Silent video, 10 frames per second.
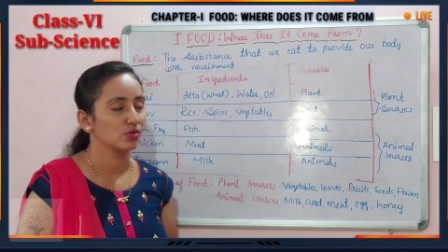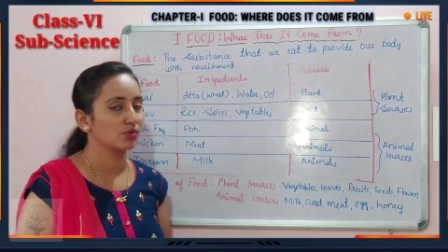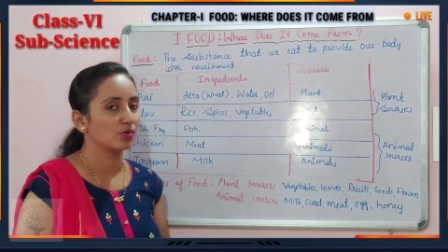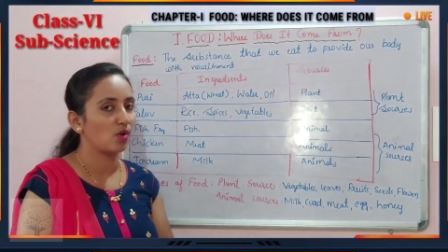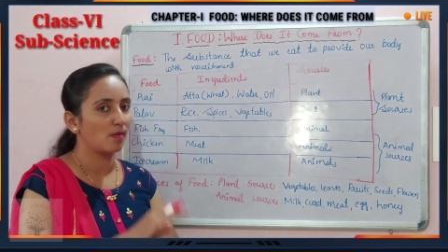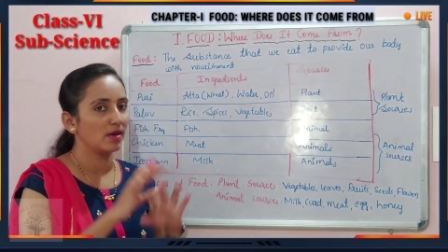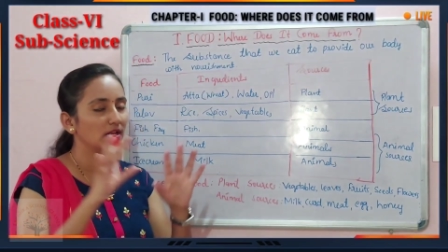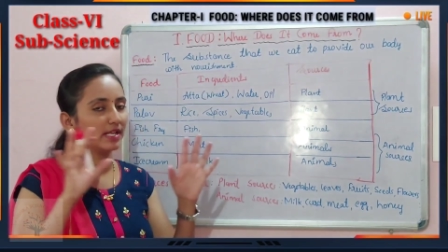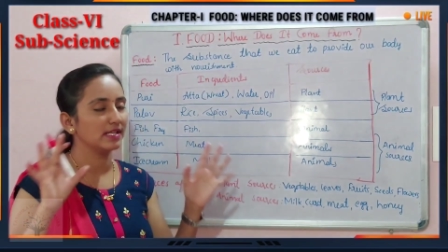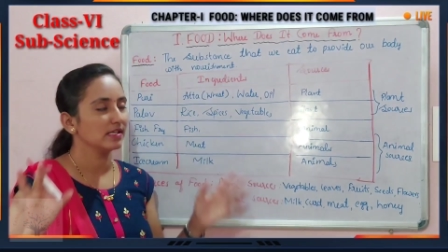So the
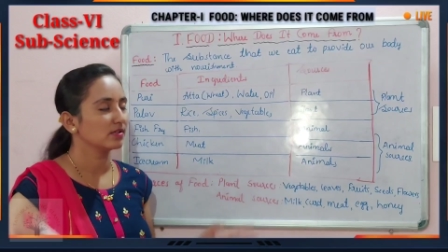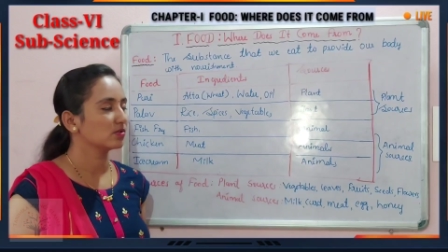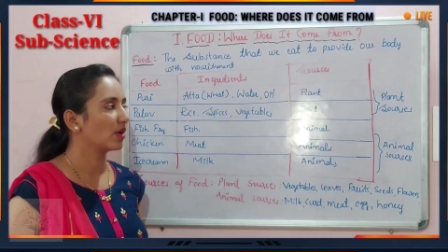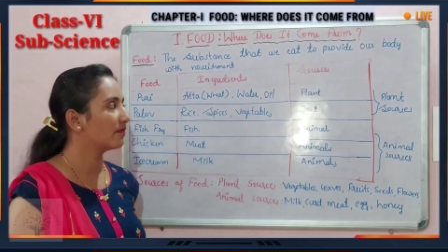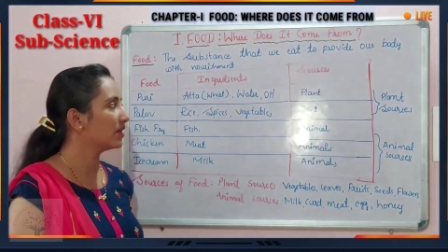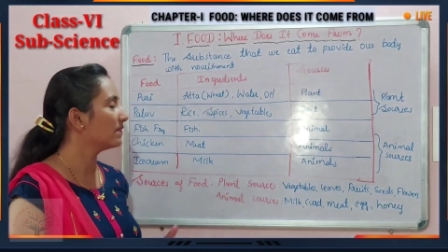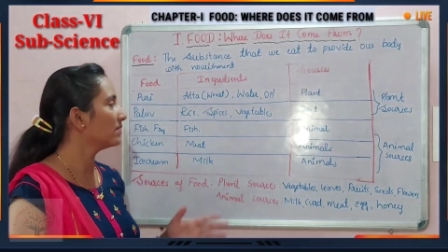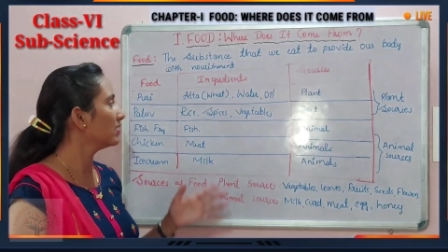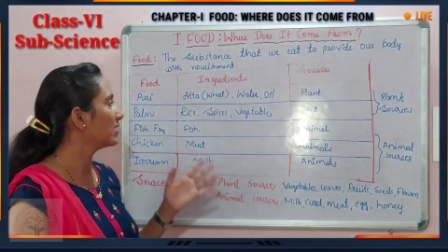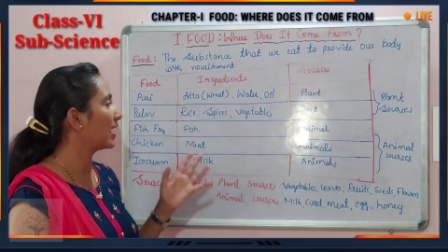commonly, so
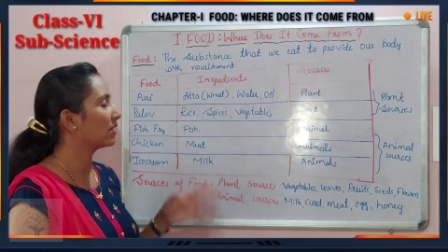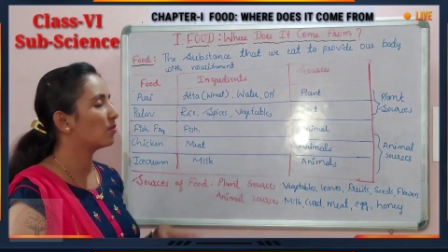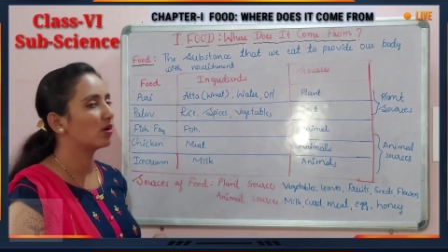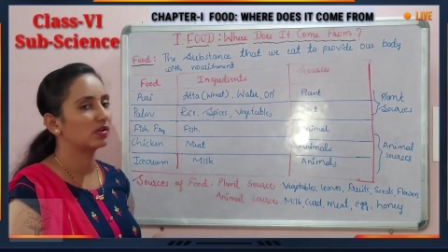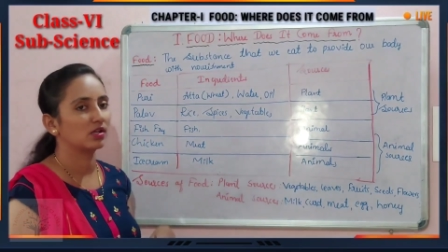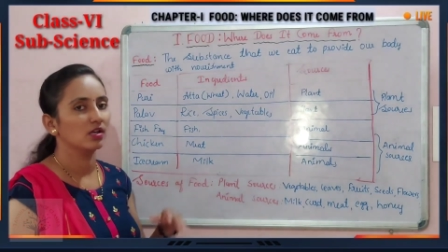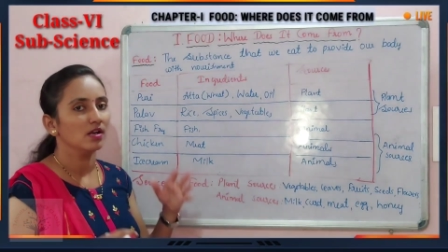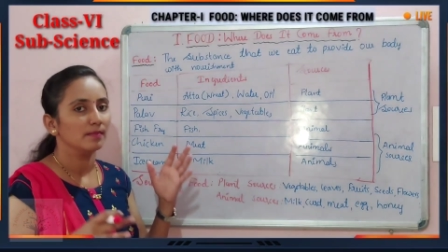everyone will like what?